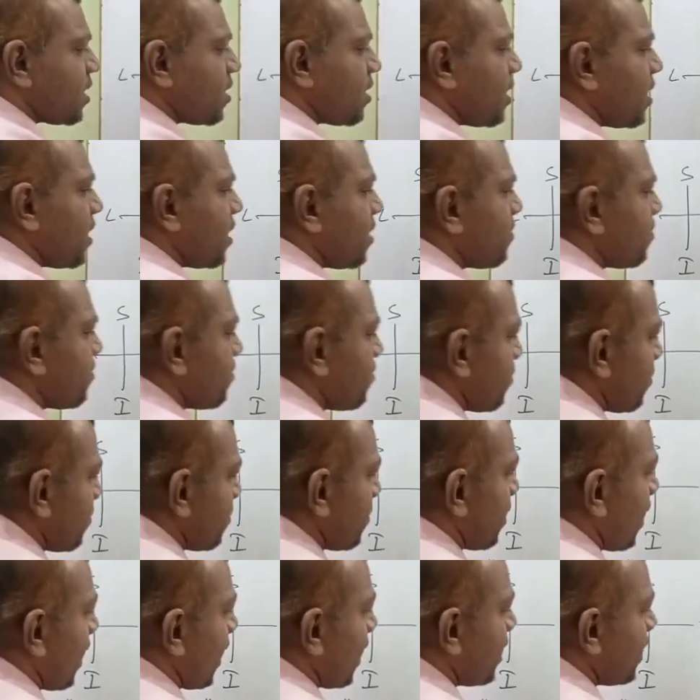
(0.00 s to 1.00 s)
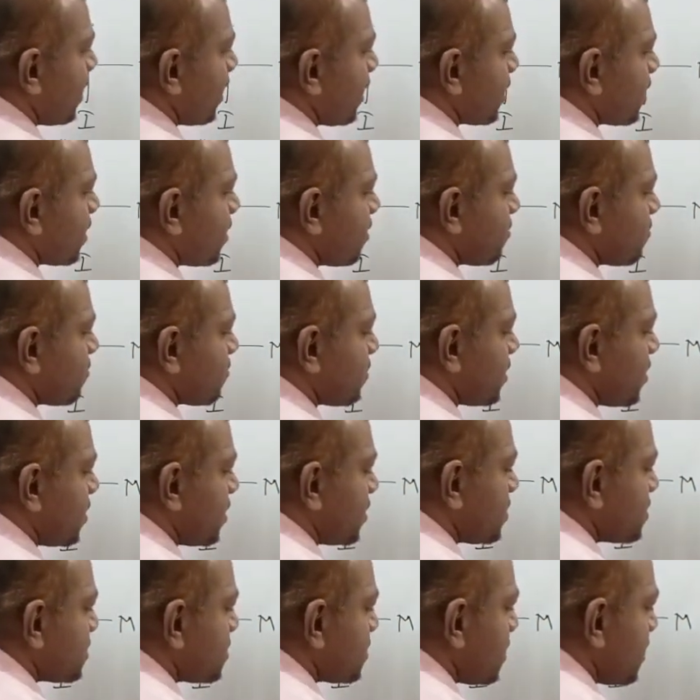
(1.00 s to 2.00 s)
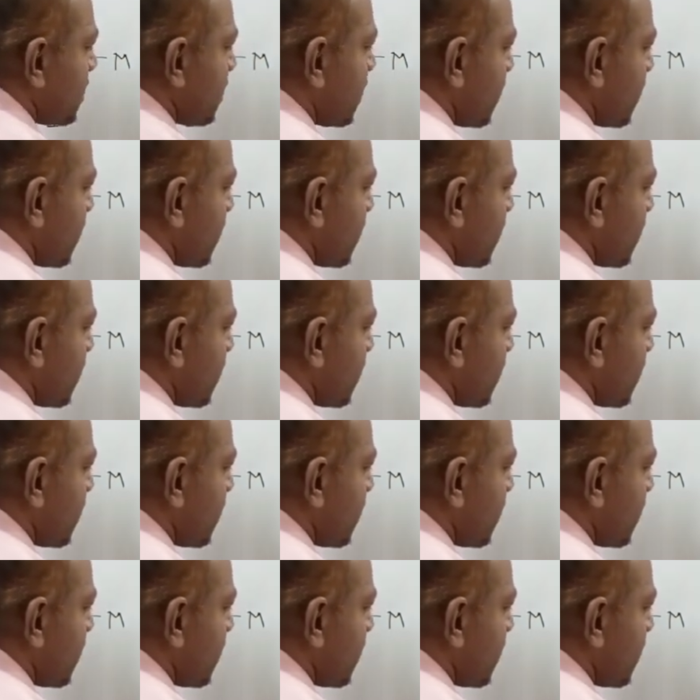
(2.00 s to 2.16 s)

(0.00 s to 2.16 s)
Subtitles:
ulnar nerve is,